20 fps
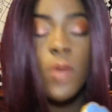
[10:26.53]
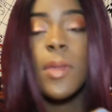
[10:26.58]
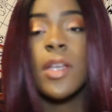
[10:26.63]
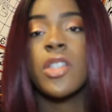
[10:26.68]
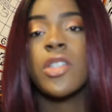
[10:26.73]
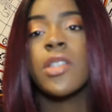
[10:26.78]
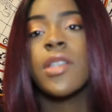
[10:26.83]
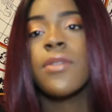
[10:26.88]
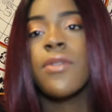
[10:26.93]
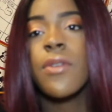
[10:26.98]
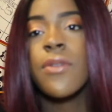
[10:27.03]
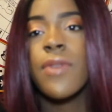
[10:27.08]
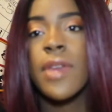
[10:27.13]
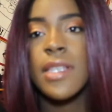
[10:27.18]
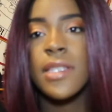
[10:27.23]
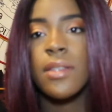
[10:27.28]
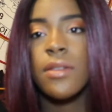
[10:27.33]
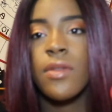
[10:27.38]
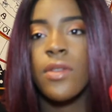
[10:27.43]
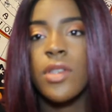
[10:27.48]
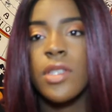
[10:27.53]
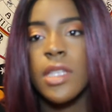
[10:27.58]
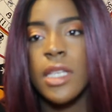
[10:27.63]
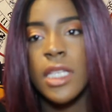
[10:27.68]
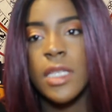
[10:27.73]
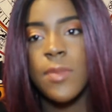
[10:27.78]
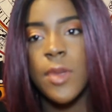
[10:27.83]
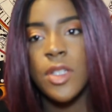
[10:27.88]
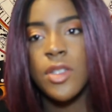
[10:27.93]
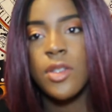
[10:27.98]
Especially for festivals,
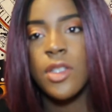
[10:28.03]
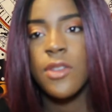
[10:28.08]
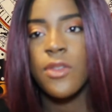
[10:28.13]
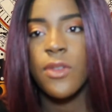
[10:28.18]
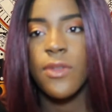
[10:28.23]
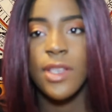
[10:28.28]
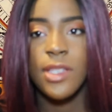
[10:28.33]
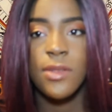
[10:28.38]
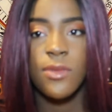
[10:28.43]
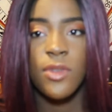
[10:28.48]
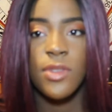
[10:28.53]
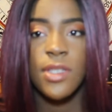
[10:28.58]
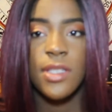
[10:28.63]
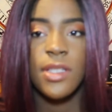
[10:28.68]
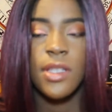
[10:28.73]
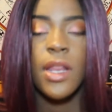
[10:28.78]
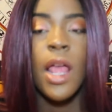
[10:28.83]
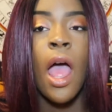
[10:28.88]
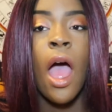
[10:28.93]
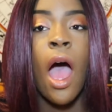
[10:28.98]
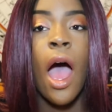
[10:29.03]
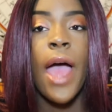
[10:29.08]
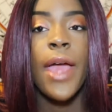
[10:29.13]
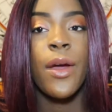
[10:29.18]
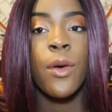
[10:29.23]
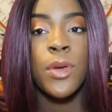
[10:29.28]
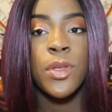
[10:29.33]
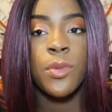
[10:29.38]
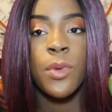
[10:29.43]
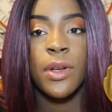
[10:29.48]
like especially for festival season, I
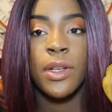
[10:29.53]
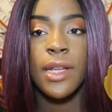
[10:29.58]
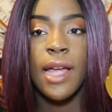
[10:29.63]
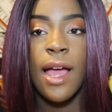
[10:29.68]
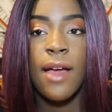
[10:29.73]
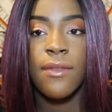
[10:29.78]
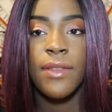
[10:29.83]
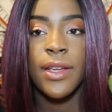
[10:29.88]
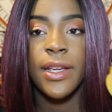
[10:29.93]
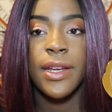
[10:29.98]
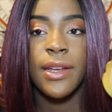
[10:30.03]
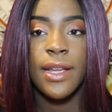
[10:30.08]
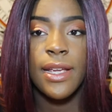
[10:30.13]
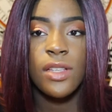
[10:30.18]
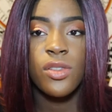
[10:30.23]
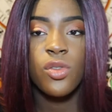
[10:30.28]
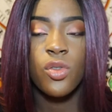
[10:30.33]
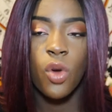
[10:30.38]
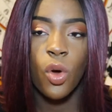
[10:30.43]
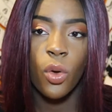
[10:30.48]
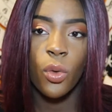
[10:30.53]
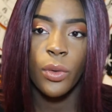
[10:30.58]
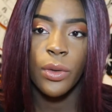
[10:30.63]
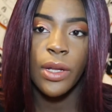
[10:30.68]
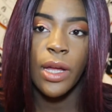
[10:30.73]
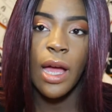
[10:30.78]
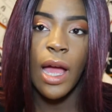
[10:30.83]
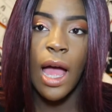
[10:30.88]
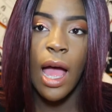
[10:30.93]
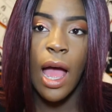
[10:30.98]
always want to have like a nice gold
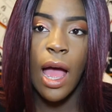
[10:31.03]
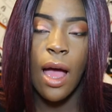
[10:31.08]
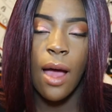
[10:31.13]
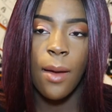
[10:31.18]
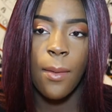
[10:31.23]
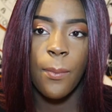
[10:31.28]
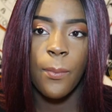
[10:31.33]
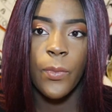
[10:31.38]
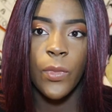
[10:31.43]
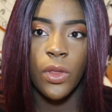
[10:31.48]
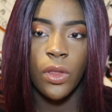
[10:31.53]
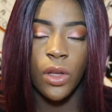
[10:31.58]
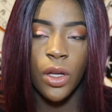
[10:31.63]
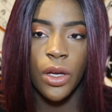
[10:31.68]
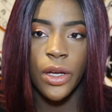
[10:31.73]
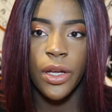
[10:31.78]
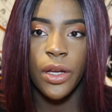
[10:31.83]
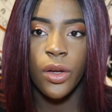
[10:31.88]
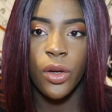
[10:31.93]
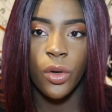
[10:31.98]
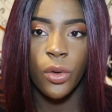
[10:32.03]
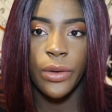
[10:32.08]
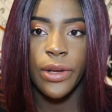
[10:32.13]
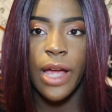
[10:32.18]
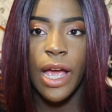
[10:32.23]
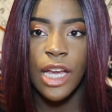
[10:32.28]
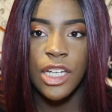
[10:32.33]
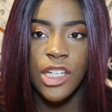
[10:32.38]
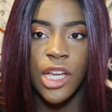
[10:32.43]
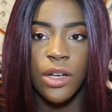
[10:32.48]
look, a gold
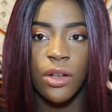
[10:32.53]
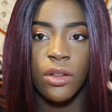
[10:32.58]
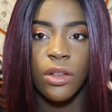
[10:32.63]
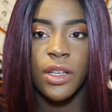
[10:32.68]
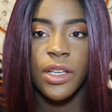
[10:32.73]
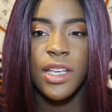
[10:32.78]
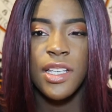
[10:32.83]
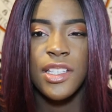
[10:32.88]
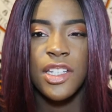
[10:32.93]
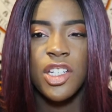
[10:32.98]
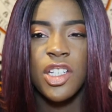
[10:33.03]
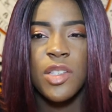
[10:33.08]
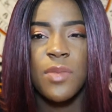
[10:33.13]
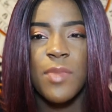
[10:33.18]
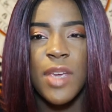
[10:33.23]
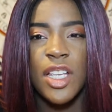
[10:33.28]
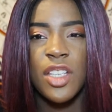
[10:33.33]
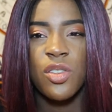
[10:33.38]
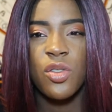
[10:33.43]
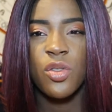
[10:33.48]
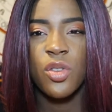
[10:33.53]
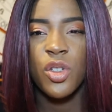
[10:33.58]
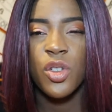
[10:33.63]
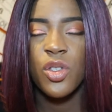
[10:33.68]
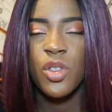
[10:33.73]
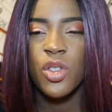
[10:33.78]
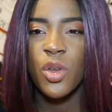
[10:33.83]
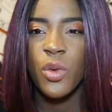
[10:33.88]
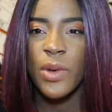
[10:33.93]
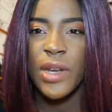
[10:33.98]
eyeshadow look, because it just makes you
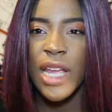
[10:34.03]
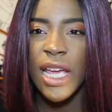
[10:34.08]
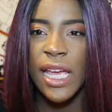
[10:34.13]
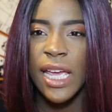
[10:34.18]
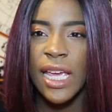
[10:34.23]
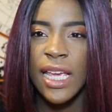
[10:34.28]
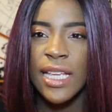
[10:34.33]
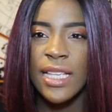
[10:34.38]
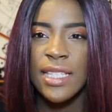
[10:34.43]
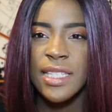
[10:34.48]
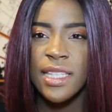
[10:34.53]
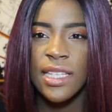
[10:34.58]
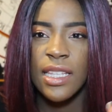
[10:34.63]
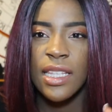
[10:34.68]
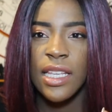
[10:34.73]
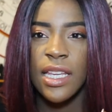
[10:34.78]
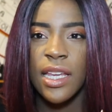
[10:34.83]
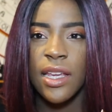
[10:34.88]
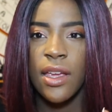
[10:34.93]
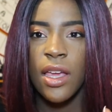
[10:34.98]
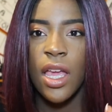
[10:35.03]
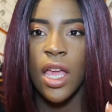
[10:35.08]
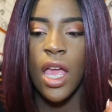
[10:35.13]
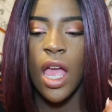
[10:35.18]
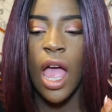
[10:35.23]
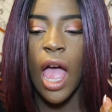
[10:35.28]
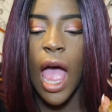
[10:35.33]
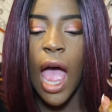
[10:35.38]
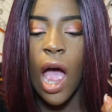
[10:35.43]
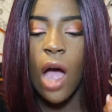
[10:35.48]
look so nice and like
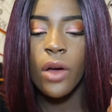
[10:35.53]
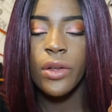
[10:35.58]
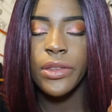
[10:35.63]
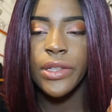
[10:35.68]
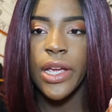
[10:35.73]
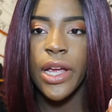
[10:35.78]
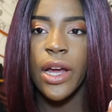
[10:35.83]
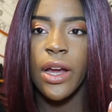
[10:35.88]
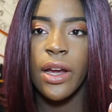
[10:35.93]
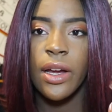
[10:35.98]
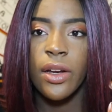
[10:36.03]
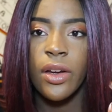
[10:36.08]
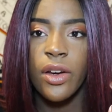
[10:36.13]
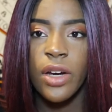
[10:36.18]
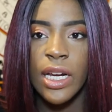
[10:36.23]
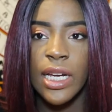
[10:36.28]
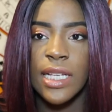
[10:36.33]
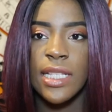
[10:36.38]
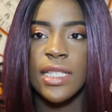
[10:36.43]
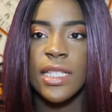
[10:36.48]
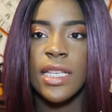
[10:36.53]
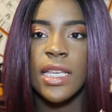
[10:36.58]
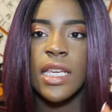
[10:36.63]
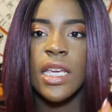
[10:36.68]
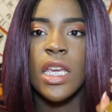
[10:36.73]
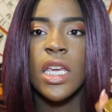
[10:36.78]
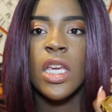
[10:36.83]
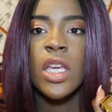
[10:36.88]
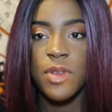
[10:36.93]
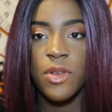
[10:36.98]
out there and crazy.
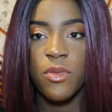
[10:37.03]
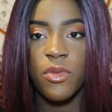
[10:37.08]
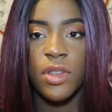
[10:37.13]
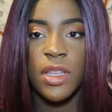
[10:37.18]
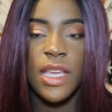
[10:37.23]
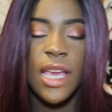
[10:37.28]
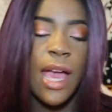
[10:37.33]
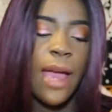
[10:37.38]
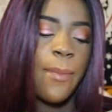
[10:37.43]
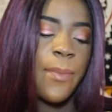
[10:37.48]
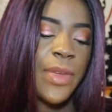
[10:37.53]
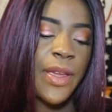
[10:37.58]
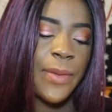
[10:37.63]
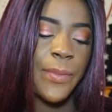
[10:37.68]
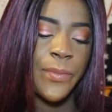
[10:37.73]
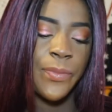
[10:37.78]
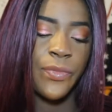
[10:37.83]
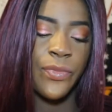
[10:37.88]
Be really happy.